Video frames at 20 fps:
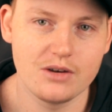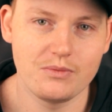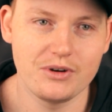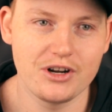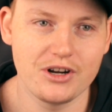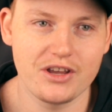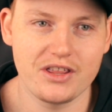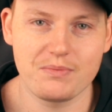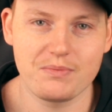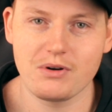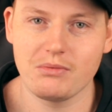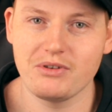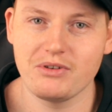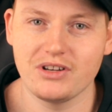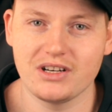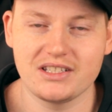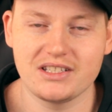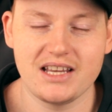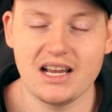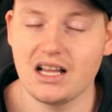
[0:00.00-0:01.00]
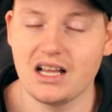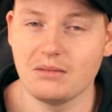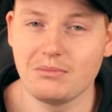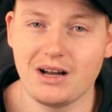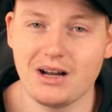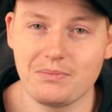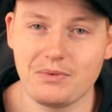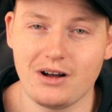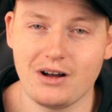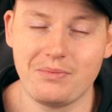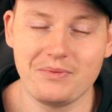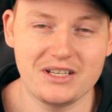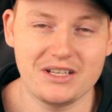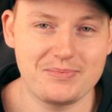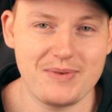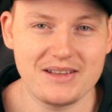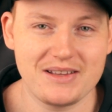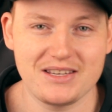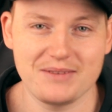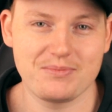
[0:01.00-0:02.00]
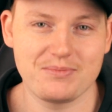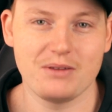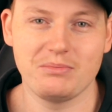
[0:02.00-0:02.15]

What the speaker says: We know they're probably going to towel them up. I'm expecting